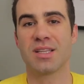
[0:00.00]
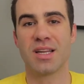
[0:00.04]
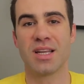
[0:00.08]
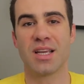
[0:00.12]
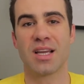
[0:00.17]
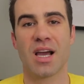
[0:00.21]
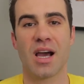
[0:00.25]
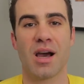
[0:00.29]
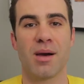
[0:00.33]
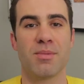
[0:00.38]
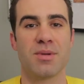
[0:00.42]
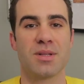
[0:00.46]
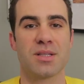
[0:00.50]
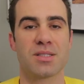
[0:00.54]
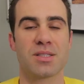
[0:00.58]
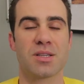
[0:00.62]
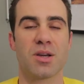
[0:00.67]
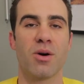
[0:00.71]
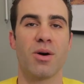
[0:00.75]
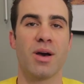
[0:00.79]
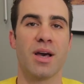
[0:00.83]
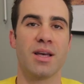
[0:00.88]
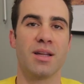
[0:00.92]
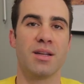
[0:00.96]
any comments,
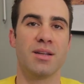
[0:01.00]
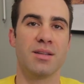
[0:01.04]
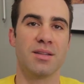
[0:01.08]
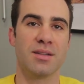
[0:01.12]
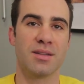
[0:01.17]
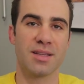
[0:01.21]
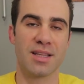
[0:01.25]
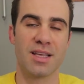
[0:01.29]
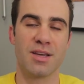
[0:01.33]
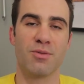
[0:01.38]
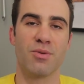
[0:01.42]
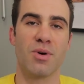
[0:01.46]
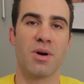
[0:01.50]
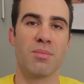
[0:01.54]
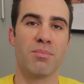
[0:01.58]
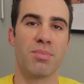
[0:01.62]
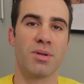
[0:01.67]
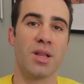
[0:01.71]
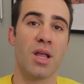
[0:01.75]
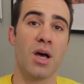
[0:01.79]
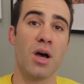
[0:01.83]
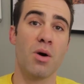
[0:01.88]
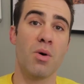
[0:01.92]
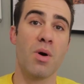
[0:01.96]
go ahead and leave one
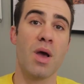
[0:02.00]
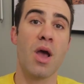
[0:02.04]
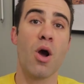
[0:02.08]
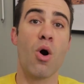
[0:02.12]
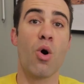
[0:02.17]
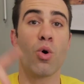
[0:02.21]
below.